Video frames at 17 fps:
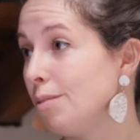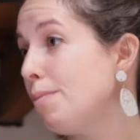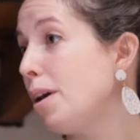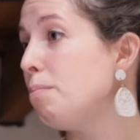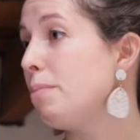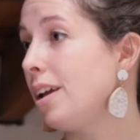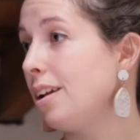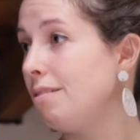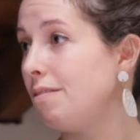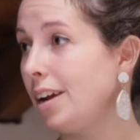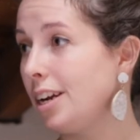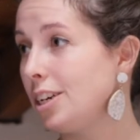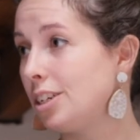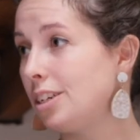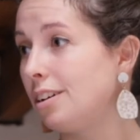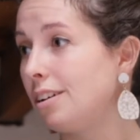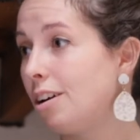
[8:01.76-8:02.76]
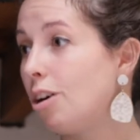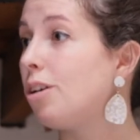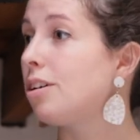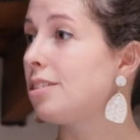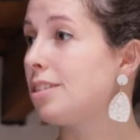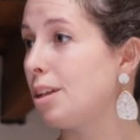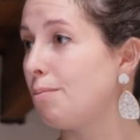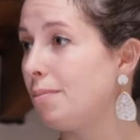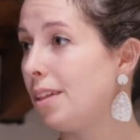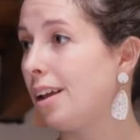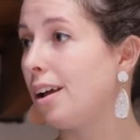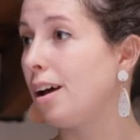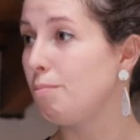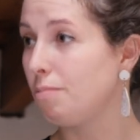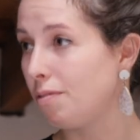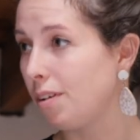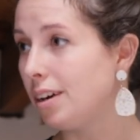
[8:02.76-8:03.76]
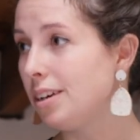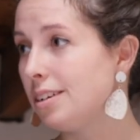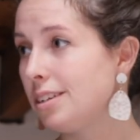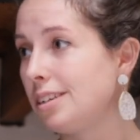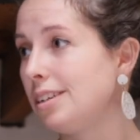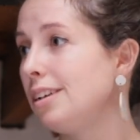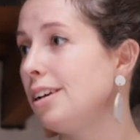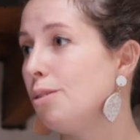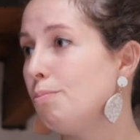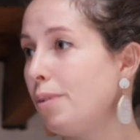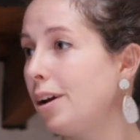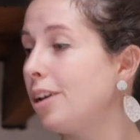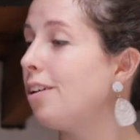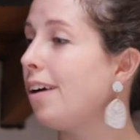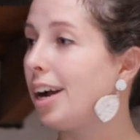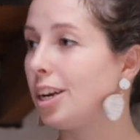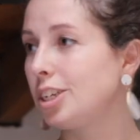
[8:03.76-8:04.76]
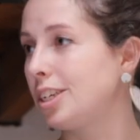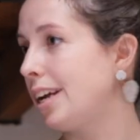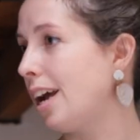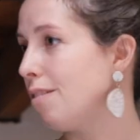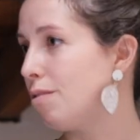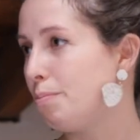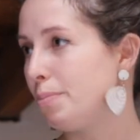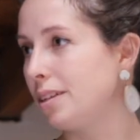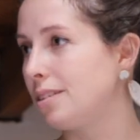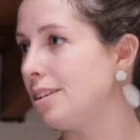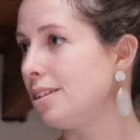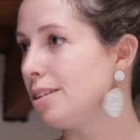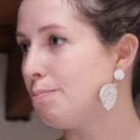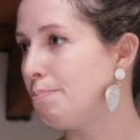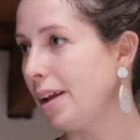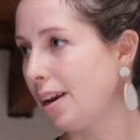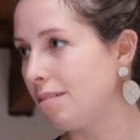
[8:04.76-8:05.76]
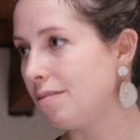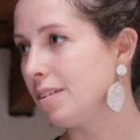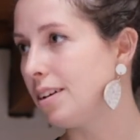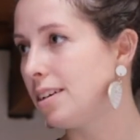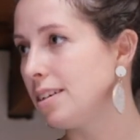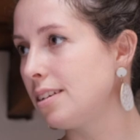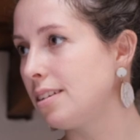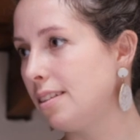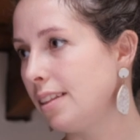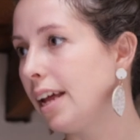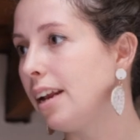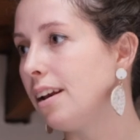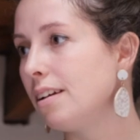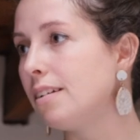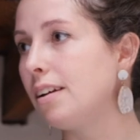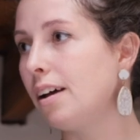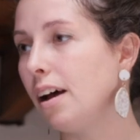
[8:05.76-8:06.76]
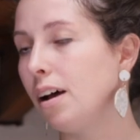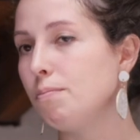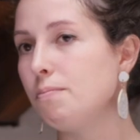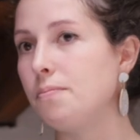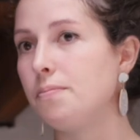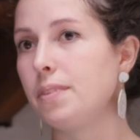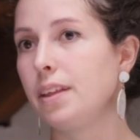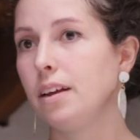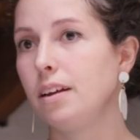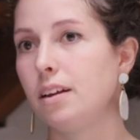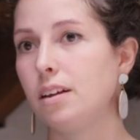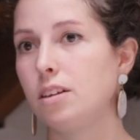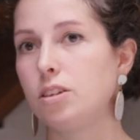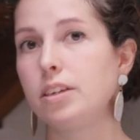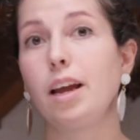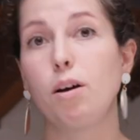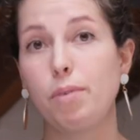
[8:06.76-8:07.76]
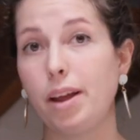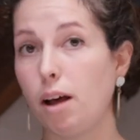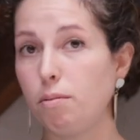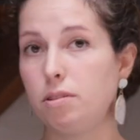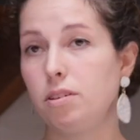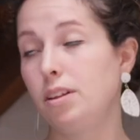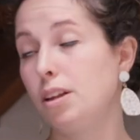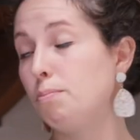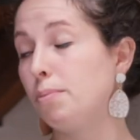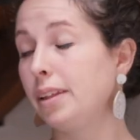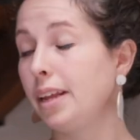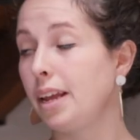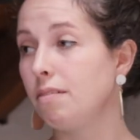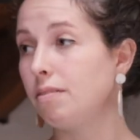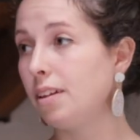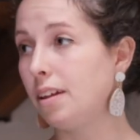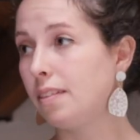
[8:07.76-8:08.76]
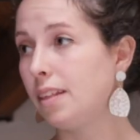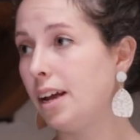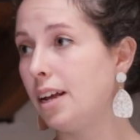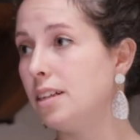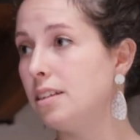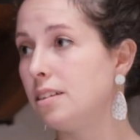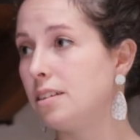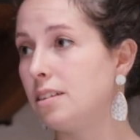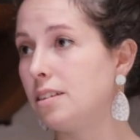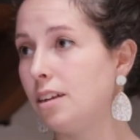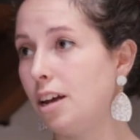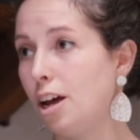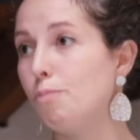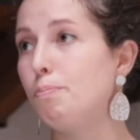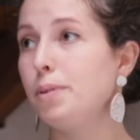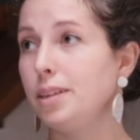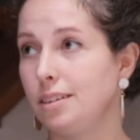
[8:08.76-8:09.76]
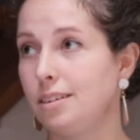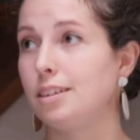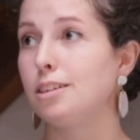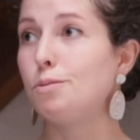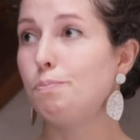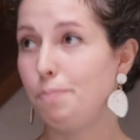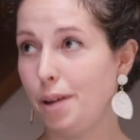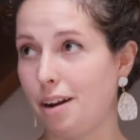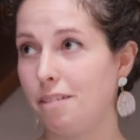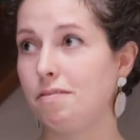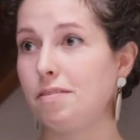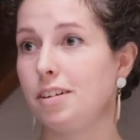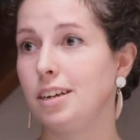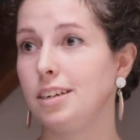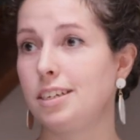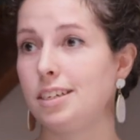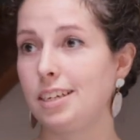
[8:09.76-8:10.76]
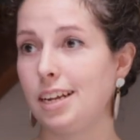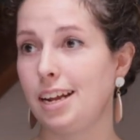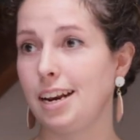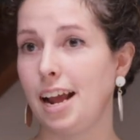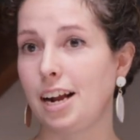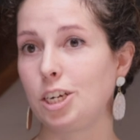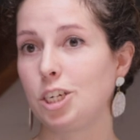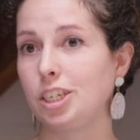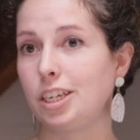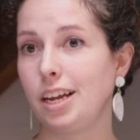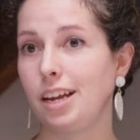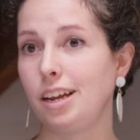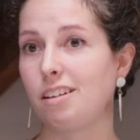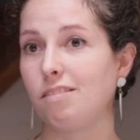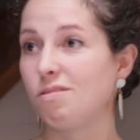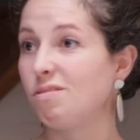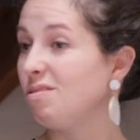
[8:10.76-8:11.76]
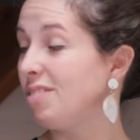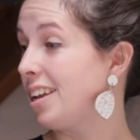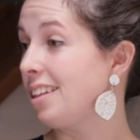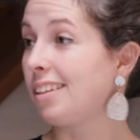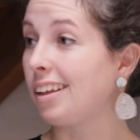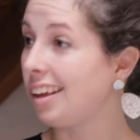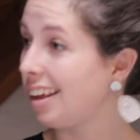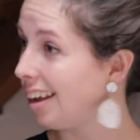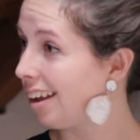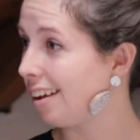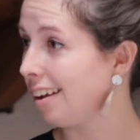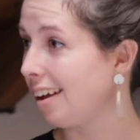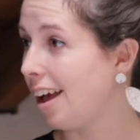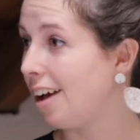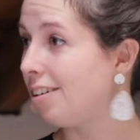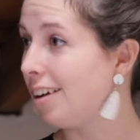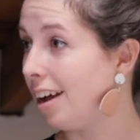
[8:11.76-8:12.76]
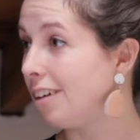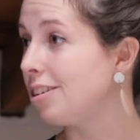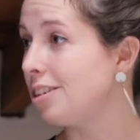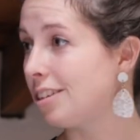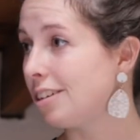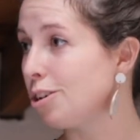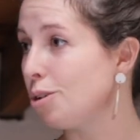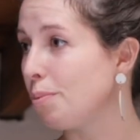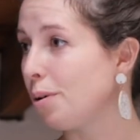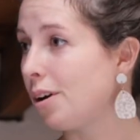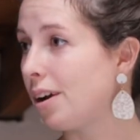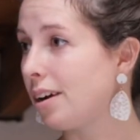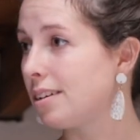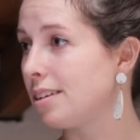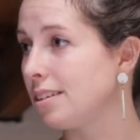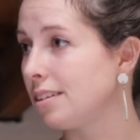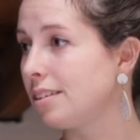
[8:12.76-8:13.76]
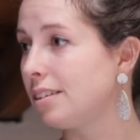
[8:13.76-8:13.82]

Maybe innovation costs something up front, but you actually have a business benefit then. So yeah, we absolutely believe that there's a business benefit in actually rethinking how you sell your product.